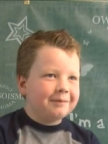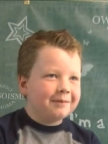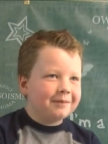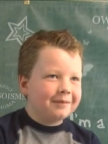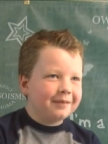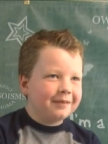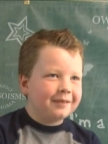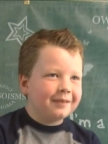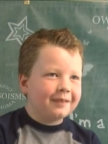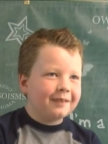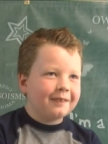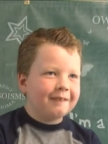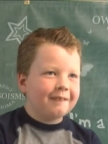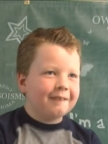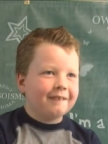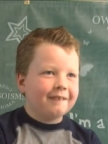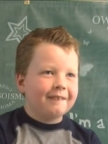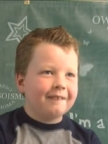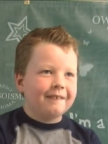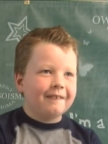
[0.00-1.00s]
She good
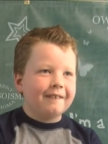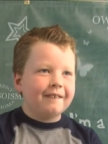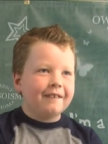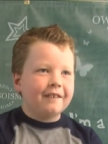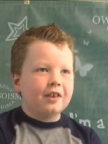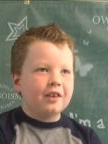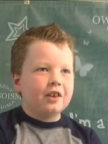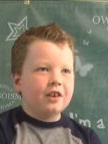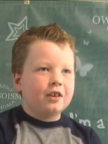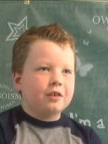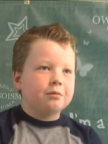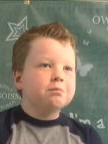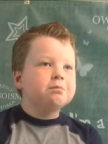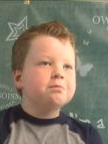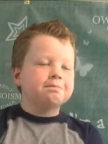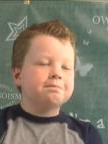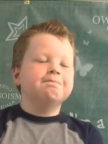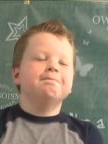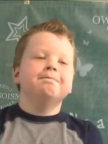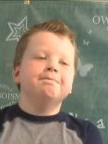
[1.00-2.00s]
cook?
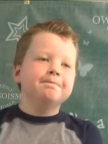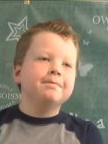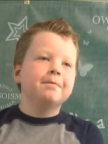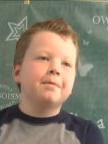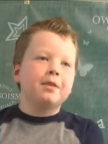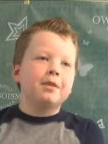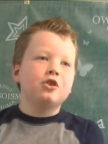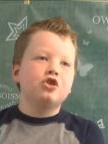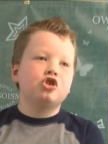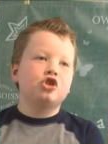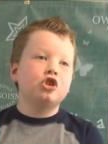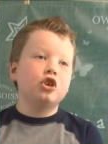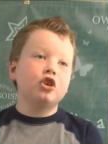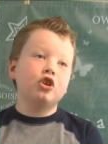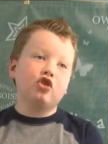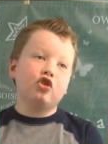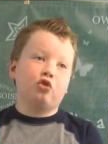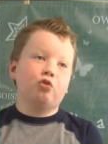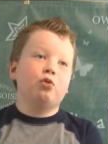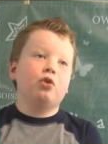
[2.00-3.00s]
Mm -hmm. She
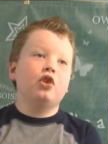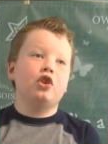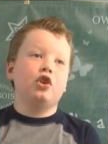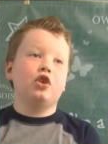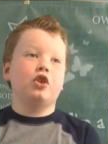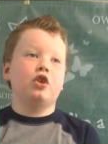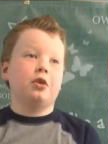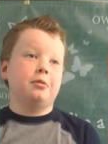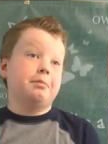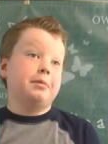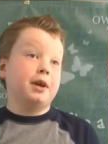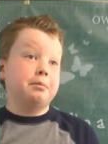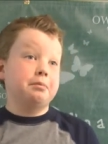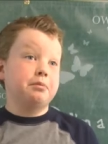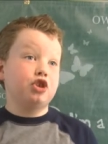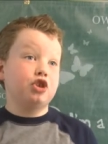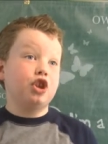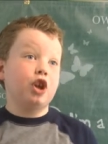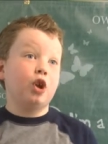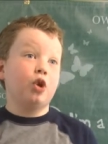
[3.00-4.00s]
cooks really good baked
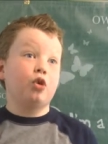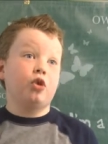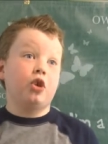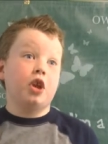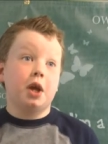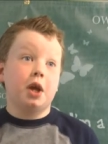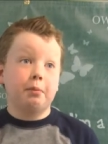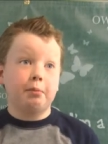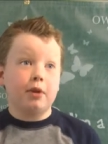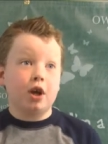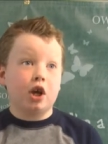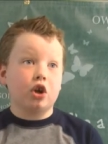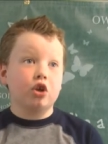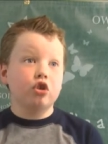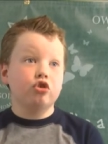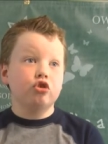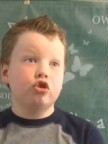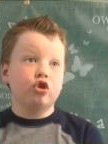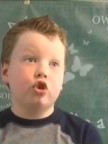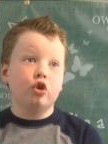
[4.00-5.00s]
potatoes and mac
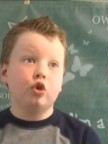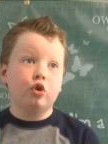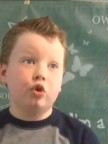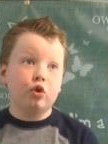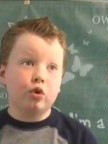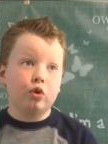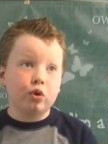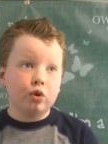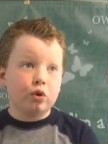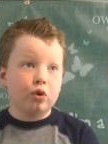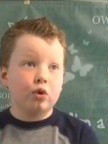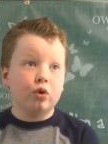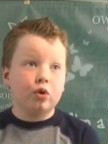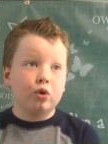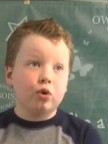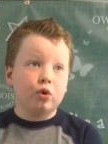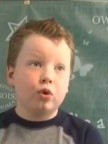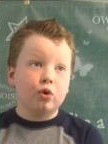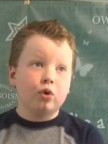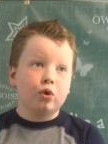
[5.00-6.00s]
and cheese. Yeah. What's,
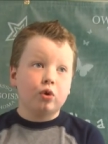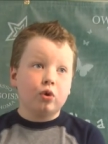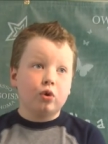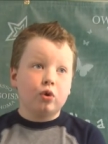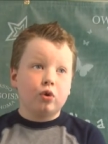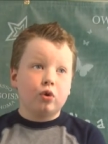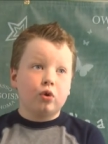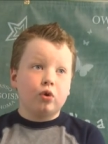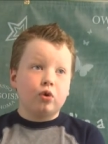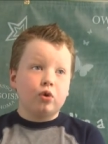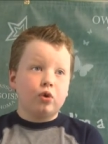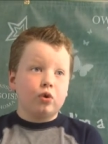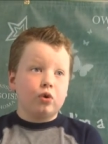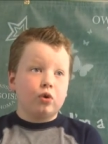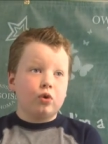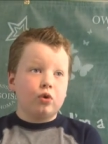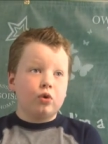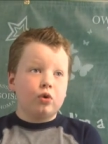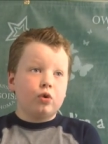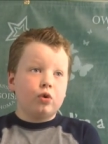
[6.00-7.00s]
your, what's, your, favorite food?